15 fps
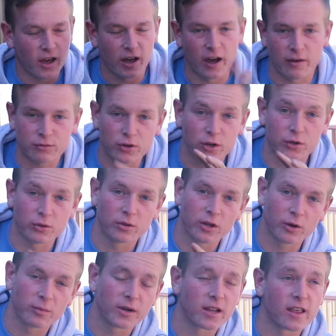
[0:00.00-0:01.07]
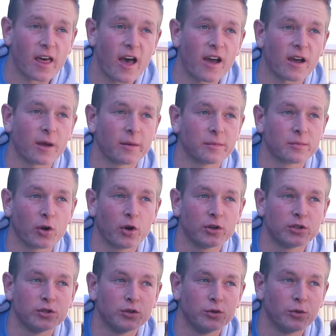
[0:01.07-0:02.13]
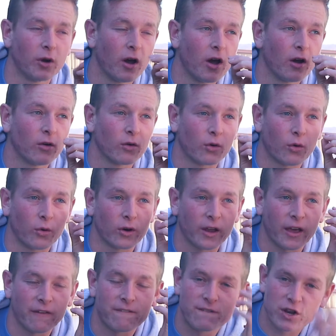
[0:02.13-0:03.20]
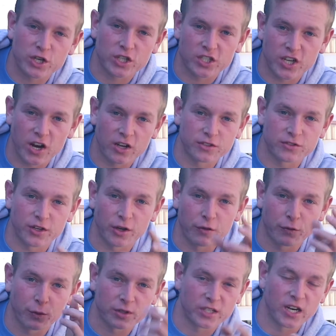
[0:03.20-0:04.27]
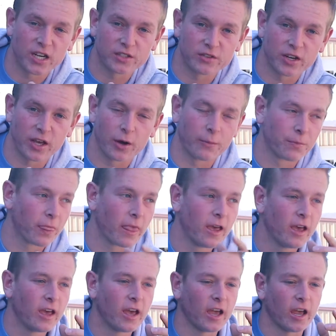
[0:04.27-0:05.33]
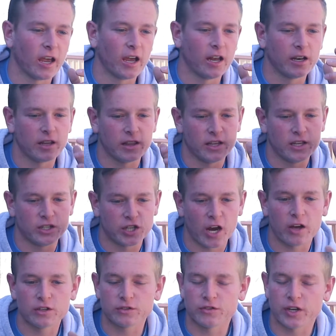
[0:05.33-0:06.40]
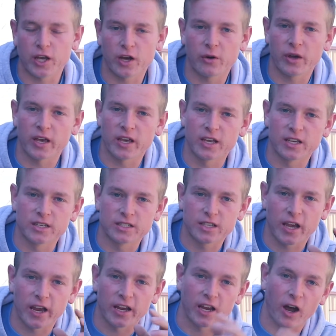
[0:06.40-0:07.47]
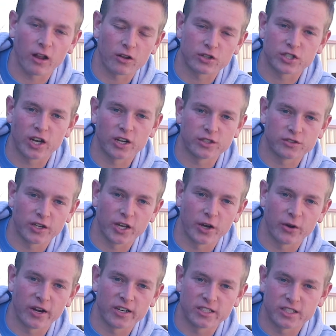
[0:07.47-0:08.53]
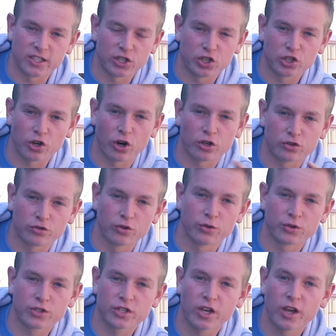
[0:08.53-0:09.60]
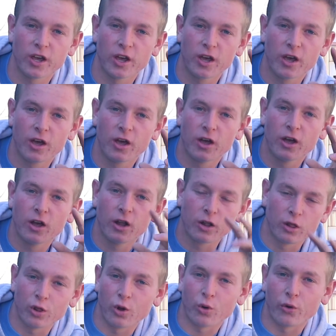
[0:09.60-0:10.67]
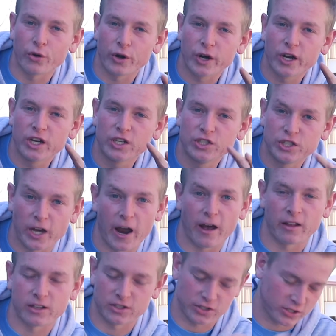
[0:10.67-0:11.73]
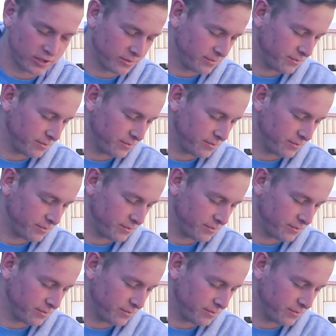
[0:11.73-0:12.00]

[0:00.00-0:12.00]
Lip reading: after I do a little bit of that, I'm going to record a fishing challenge video for today's video. And the challenge video is a color challenge video. It is the Chartreuse Lure Challenge.